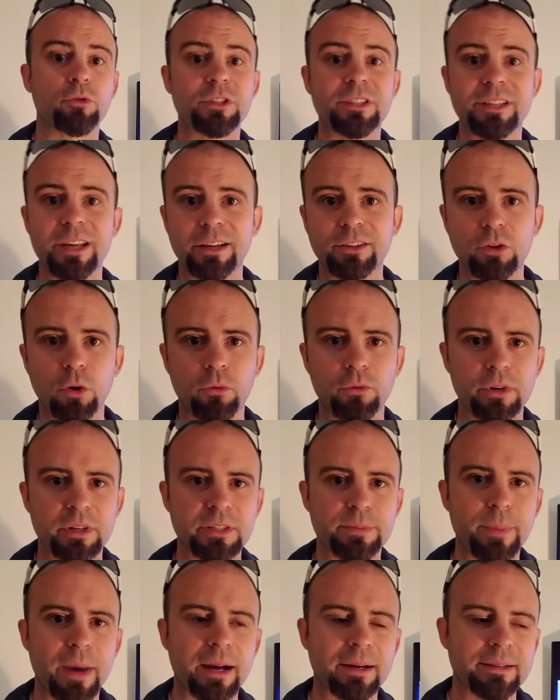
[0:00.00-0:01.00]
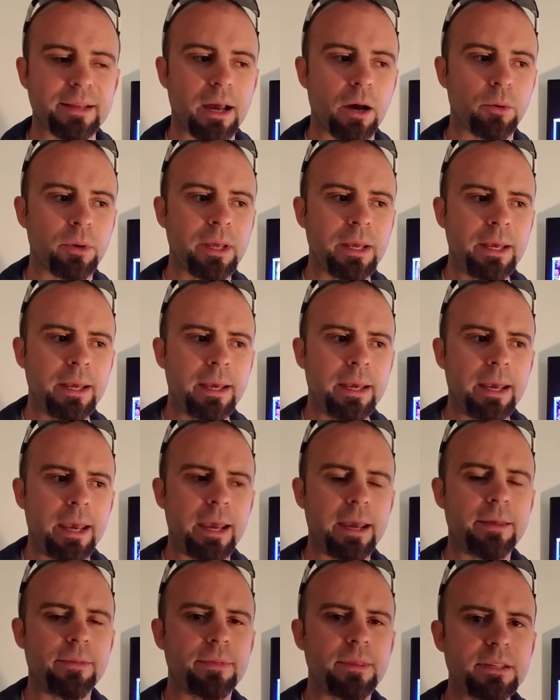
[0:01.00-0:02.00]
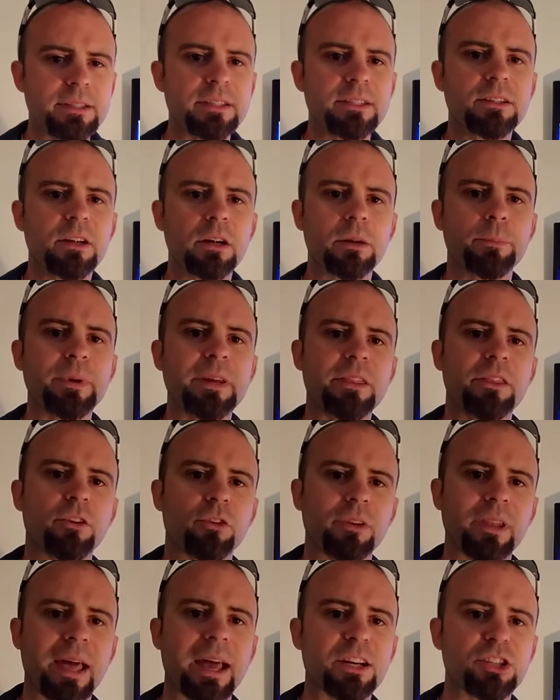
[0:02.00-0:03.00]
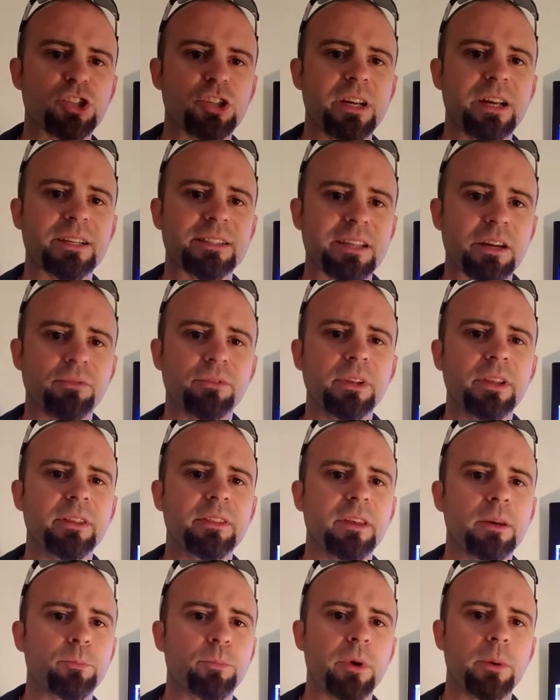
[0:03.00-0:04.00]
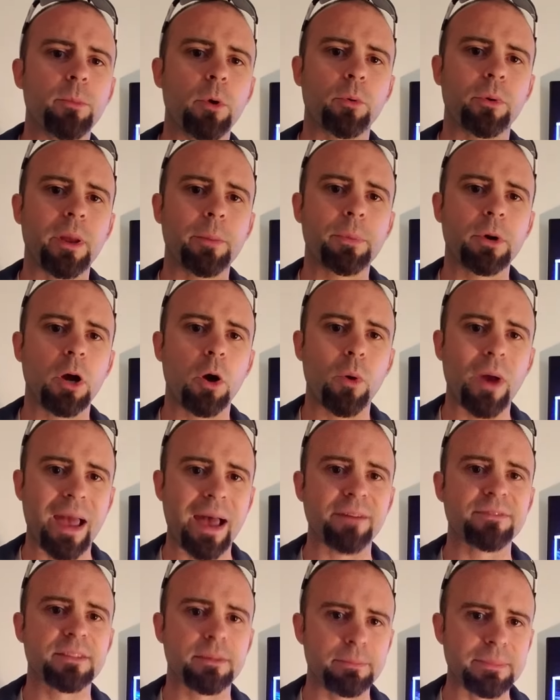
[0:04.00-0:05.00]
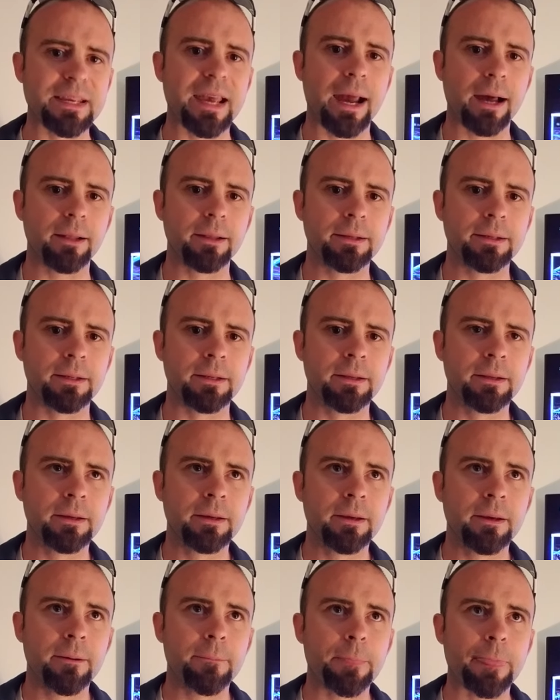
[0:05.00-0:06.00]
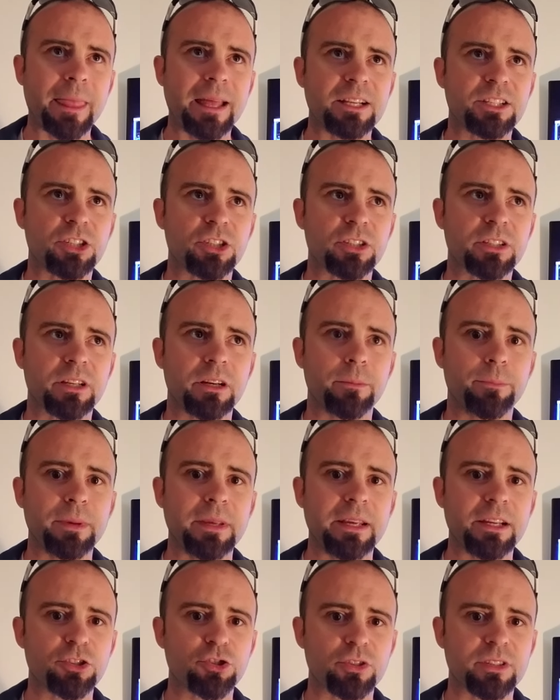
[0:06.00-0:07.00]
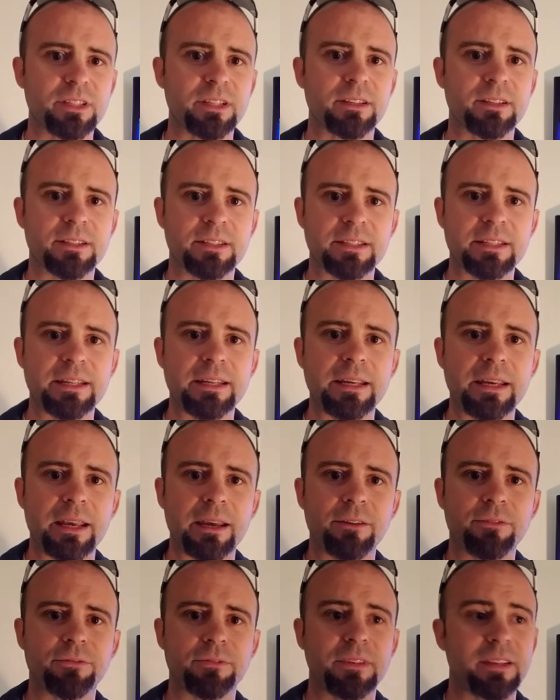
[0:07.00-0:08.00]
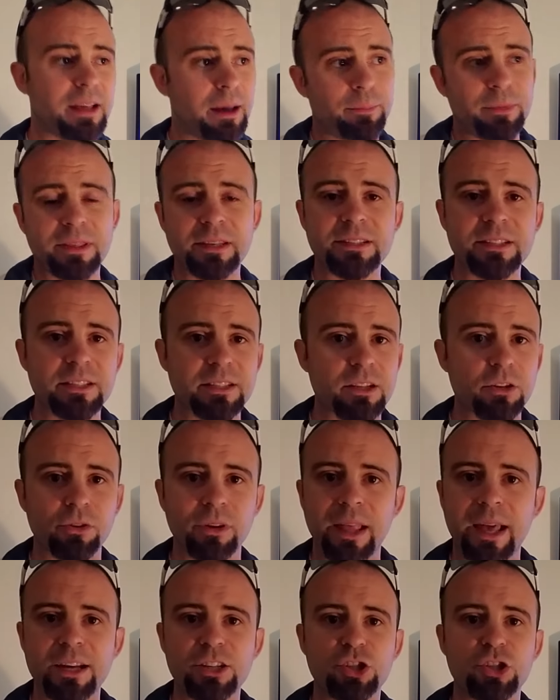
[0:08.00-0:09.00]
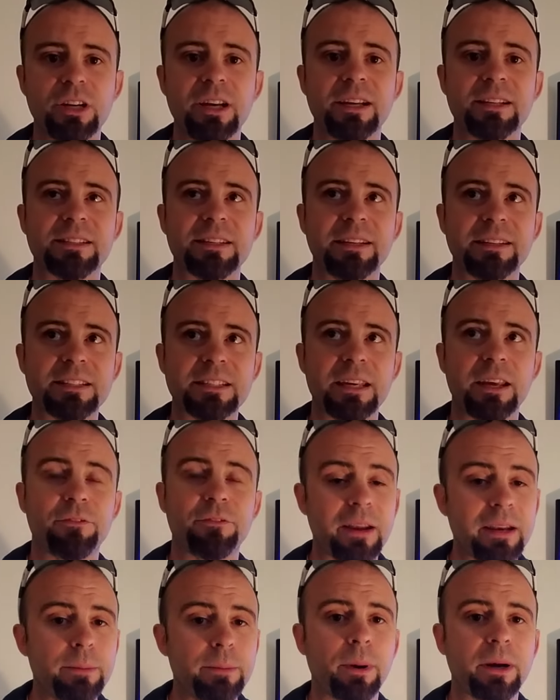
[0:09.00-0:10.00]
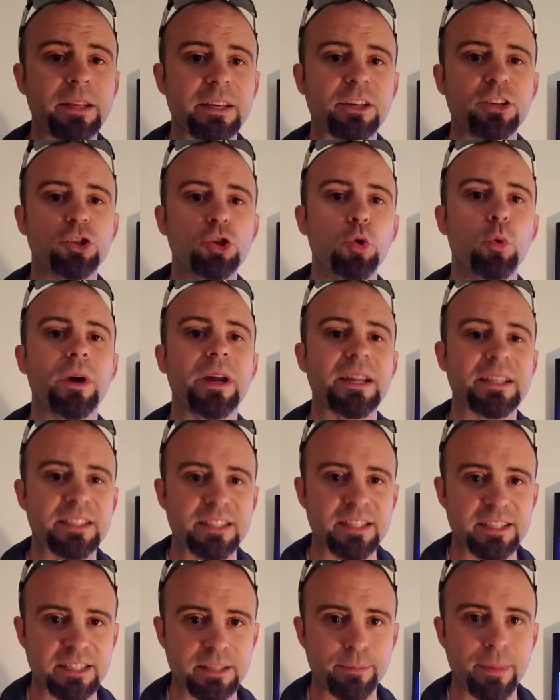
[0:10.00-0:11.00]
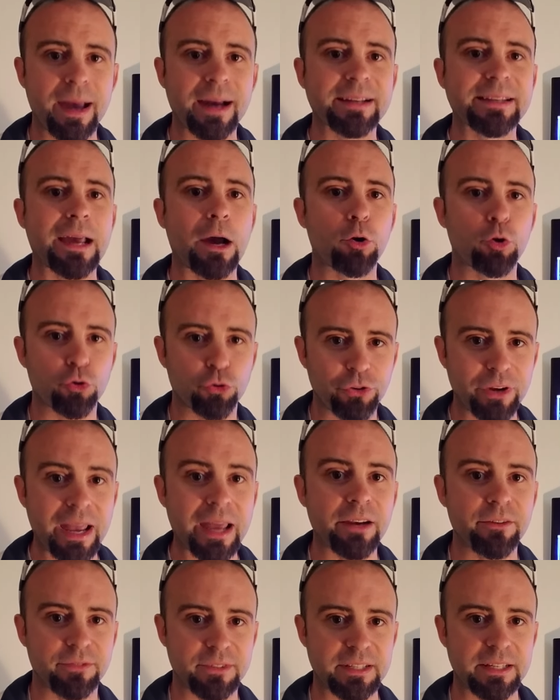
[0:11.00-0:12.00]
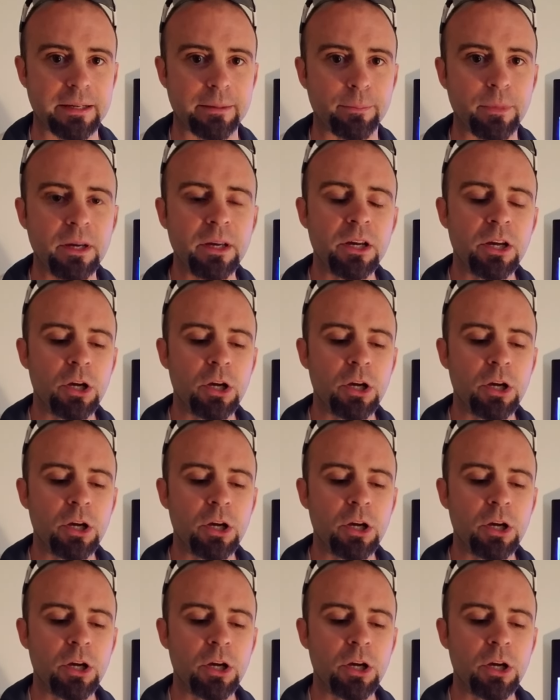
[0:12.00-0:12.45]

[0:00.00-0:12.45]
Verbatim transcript: or sent over to SmackDown, and this is going to be their last chance. I really think Primo and Epico have some talent, it's just going to be interesting to see if I mean this is their last chance, and if anybody can do it, it's the SmackDown creative team.